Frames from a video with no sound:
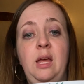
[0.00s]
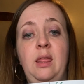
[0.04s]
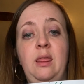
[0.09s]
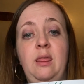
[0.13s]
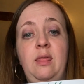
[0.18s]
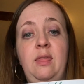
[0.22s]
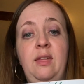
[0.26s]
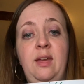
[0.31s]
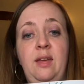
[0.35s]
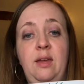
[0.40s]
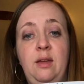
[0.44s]

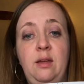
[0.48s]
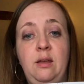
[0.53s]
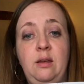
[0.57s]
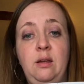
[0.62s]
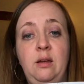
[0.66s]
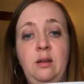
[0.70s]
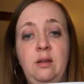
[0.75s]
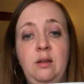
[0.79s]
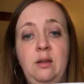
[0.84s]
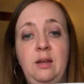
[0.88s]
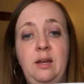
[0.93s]

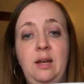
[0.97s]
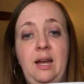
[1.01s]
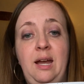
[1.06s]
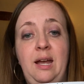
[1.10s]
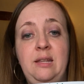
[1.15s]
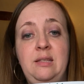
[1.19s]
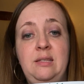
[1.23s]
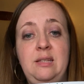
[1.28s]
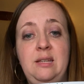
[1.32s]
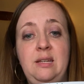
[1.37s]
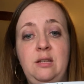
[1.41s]
Then I
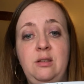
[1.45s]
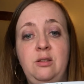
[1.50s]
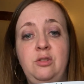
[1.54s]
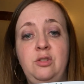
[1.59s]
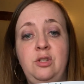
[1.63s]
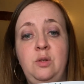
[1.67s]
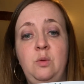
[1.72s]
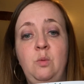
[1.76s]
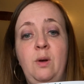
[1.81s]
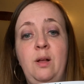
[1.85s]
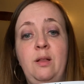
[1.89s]
didn't
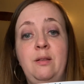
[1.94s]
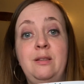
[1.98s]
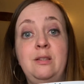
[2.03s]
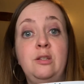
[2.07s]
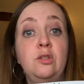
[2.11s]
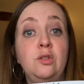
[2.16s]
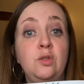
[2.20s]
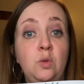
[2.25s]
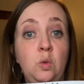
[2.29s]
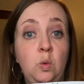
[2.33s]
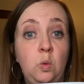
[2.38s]
do well in
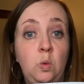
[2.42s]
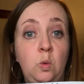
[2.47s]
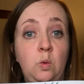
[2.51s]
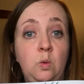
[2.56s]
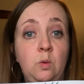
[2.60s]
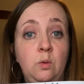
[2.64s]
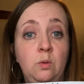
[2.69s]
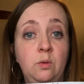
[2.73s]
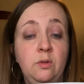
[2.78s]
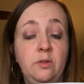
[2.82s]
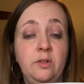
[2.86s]
school,
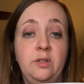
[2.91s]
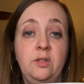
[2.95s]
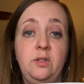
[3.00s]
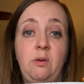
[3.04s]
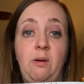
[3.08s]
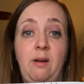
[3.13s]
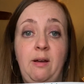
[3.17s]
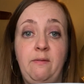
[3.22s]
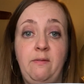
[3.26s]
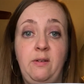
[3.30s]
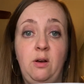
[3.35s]
so
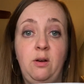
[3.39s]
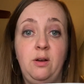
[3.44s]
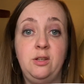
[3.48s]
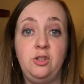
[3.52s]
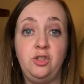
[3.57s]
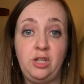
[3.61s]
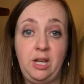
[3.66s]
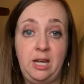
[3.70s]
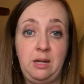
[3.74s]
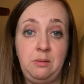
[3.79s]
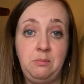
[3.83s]
I felt
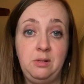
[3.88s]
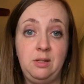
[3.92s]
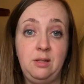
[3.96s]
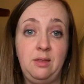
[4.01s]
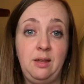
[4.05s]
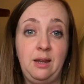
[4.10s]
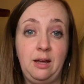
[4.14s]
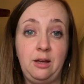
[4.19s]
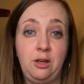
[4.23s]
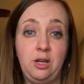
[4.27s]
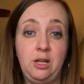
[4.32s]
ashamed
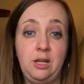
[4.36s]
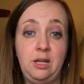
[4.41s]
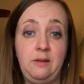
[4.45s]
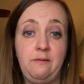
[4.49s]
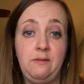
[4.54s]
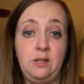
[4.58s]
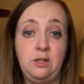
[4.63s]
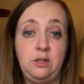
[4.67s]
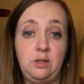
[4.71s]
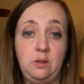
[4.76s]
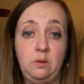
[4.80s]
that I couldn't
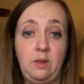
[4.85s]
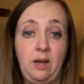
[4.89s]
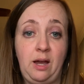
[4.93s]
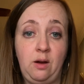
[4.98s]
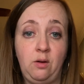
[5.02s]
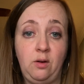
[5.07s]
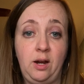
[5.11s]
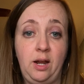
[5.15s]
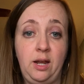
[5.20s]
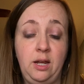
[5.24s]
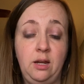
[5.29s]
even do
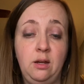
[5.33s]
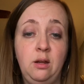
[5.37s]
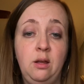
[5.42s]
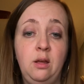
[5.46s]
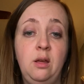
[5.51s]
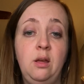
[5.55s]
that right.